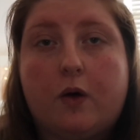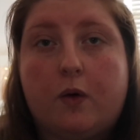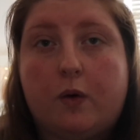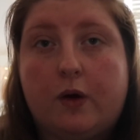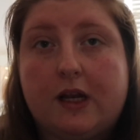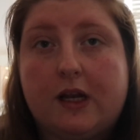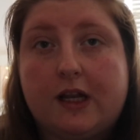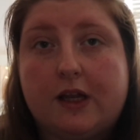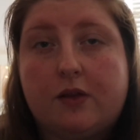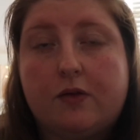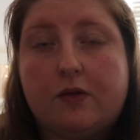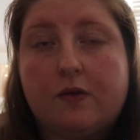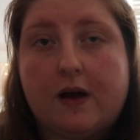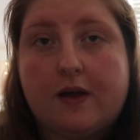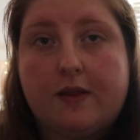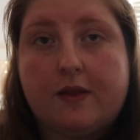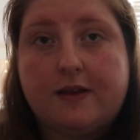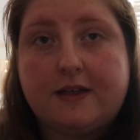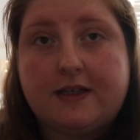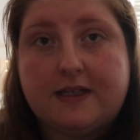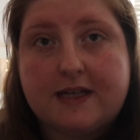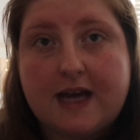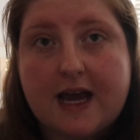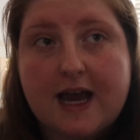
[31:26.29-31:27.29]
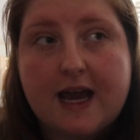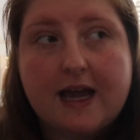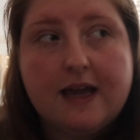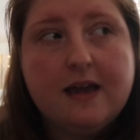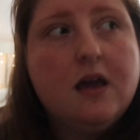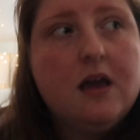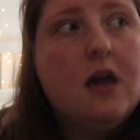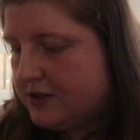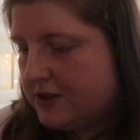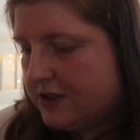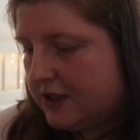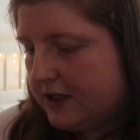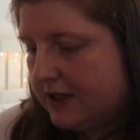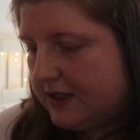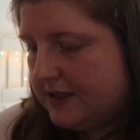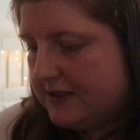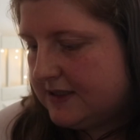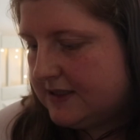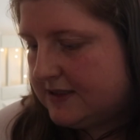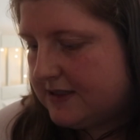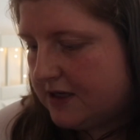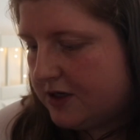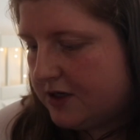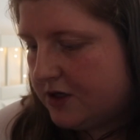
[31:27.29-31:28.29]
oily throughout the day. So this
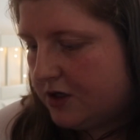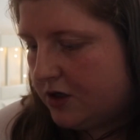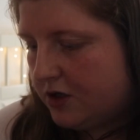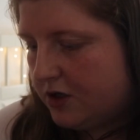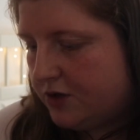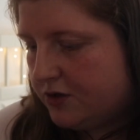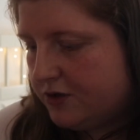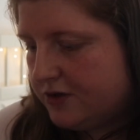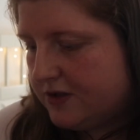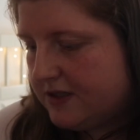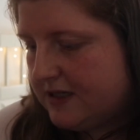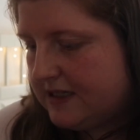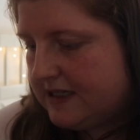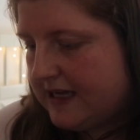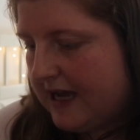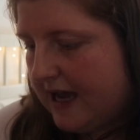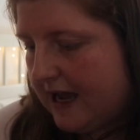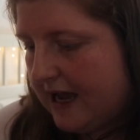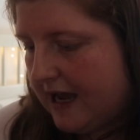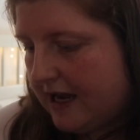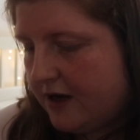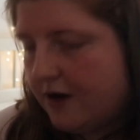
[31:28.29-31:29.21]
is in 110